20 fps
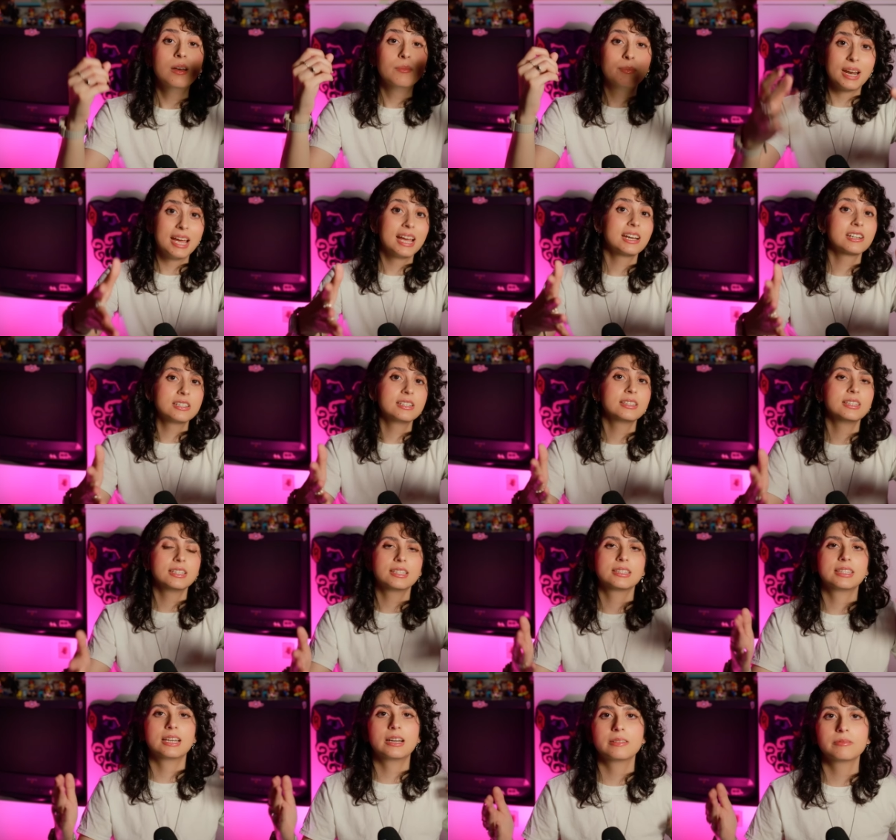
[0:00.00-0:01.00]
But I actually think
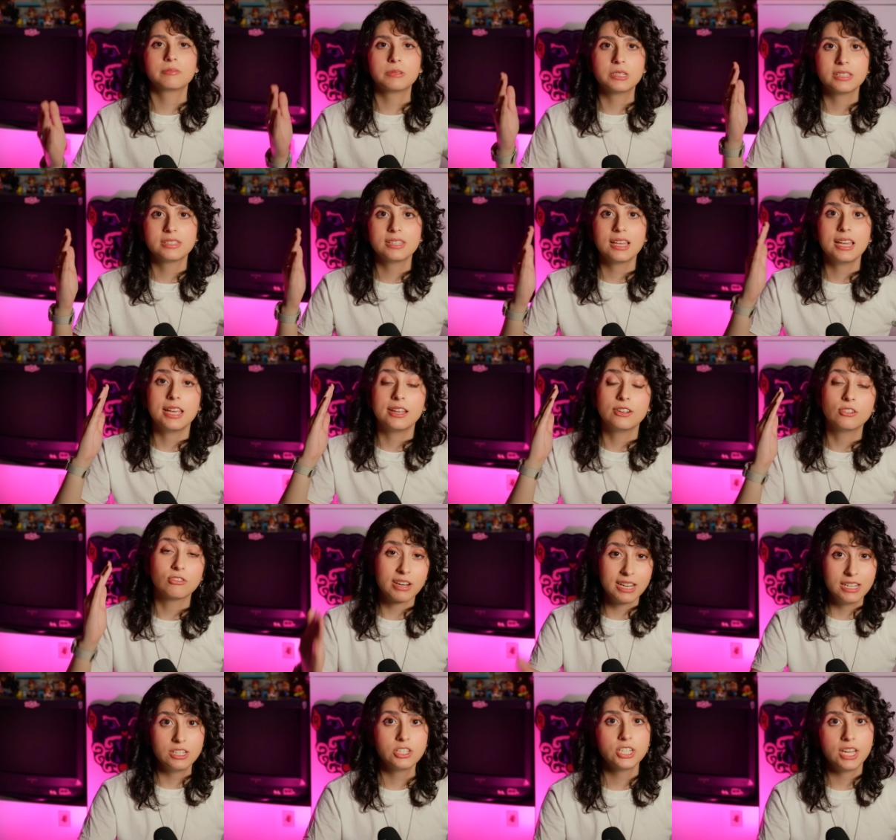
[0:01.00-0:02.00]
that that was a
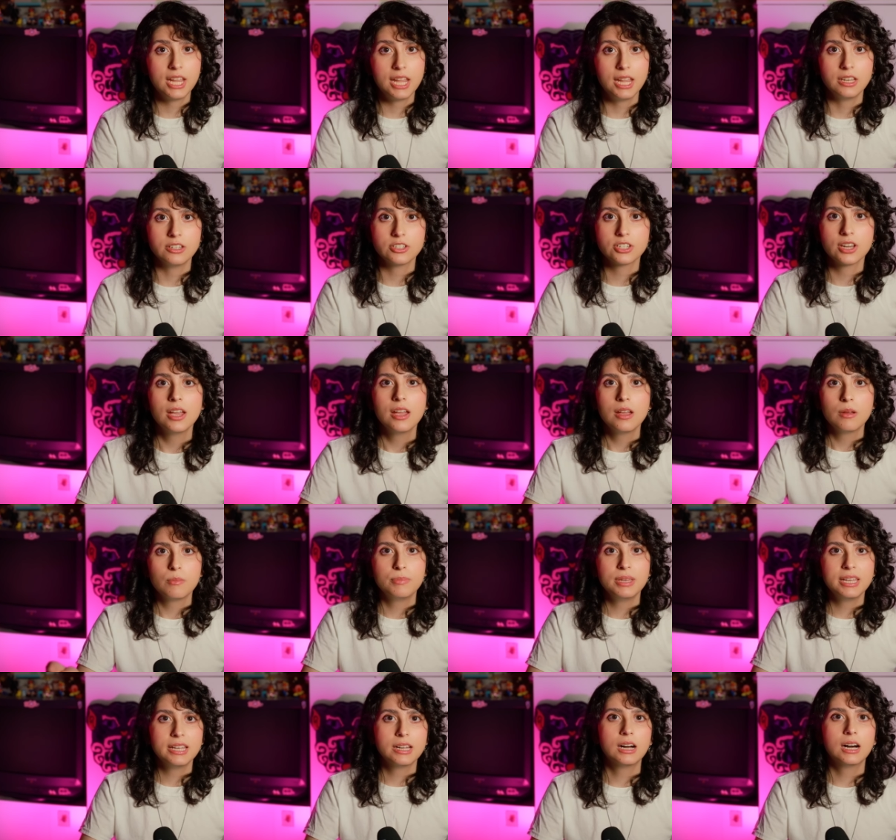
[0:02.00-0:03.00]
great change
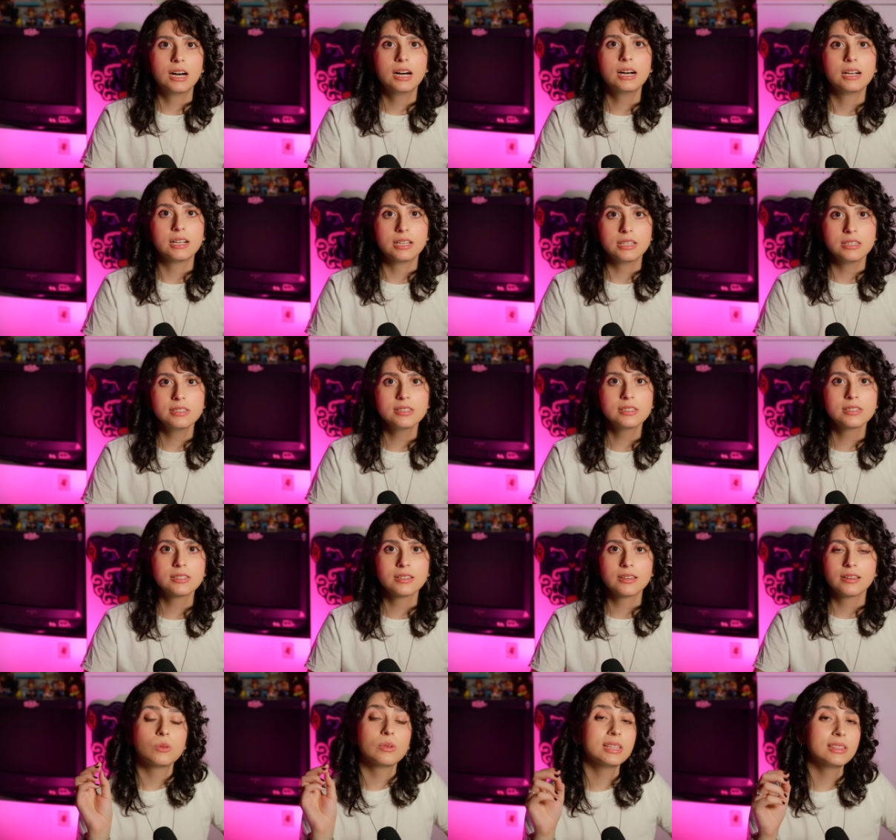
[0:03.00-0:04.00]
because
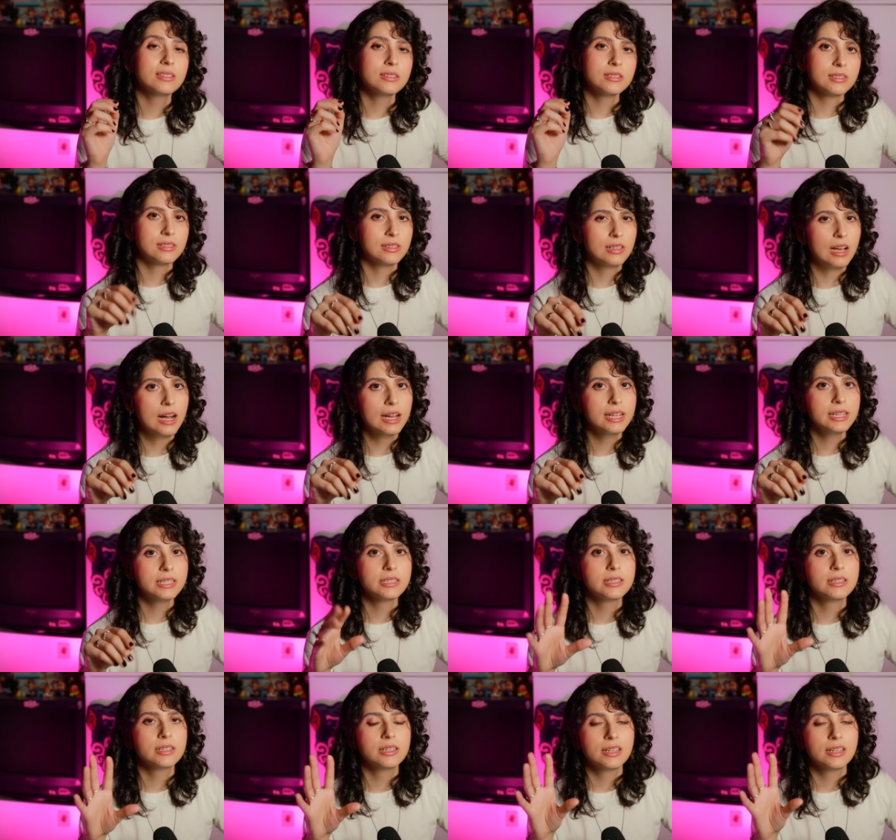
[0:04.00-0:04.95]
with the slot,